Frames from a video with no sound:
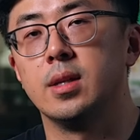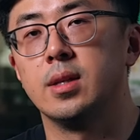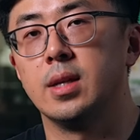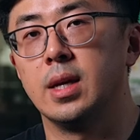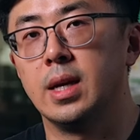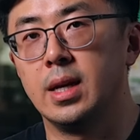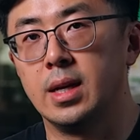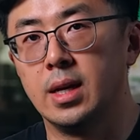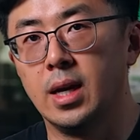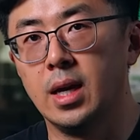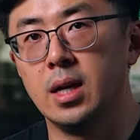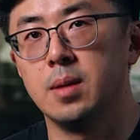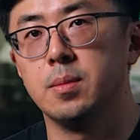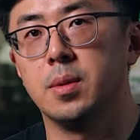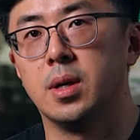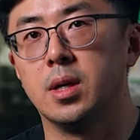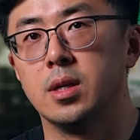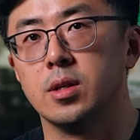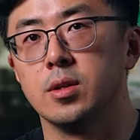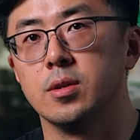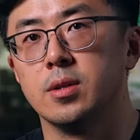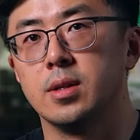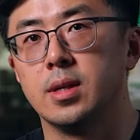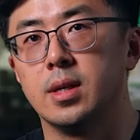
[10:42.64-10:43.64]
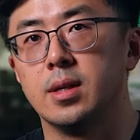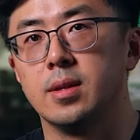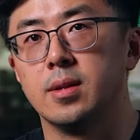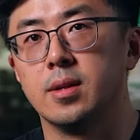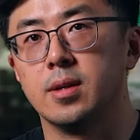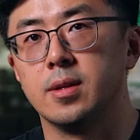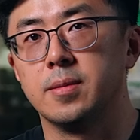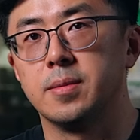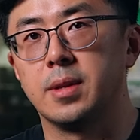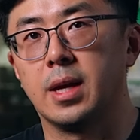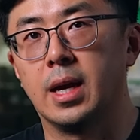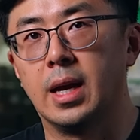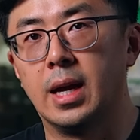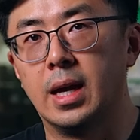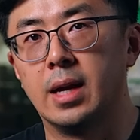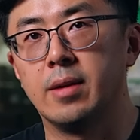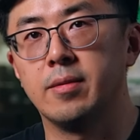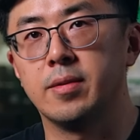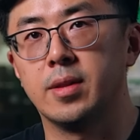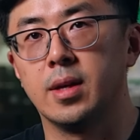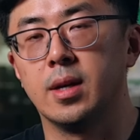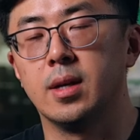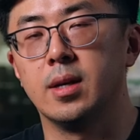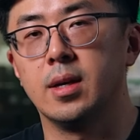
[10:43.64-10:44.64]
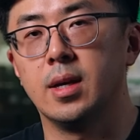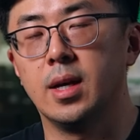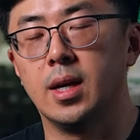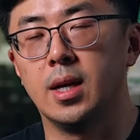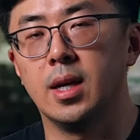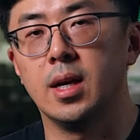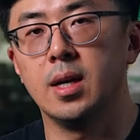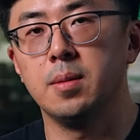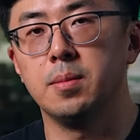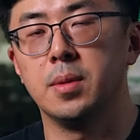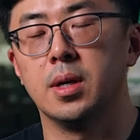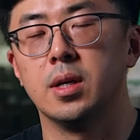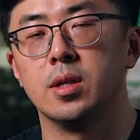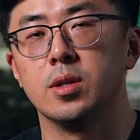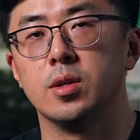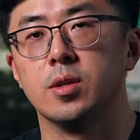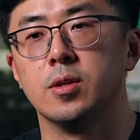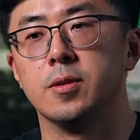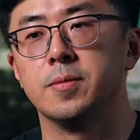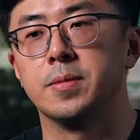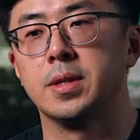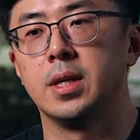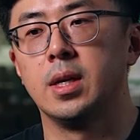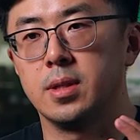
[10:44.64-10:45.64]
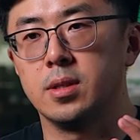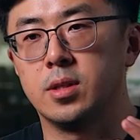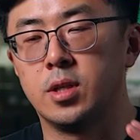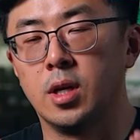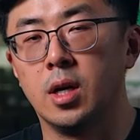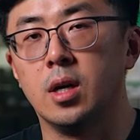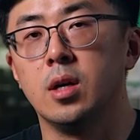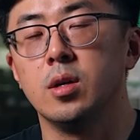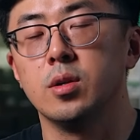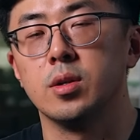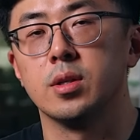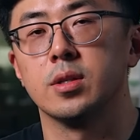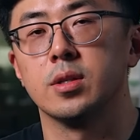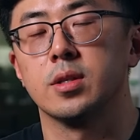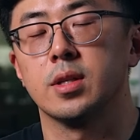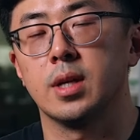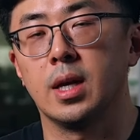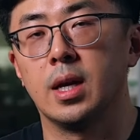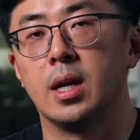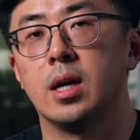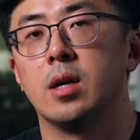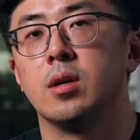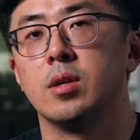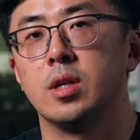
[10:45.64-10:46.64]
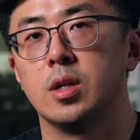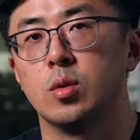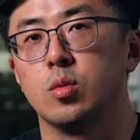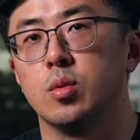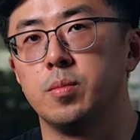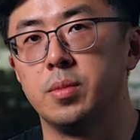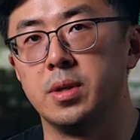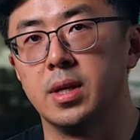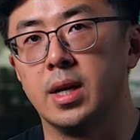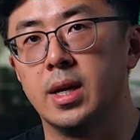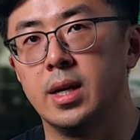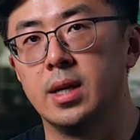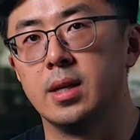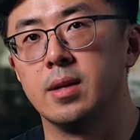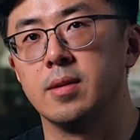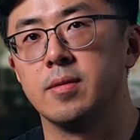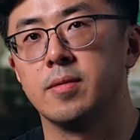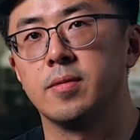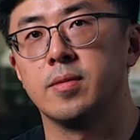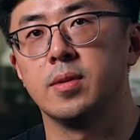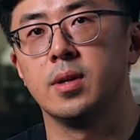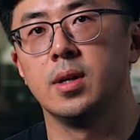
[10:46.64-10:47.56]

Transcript: an AI model, and then have that AI model tell us how it will behave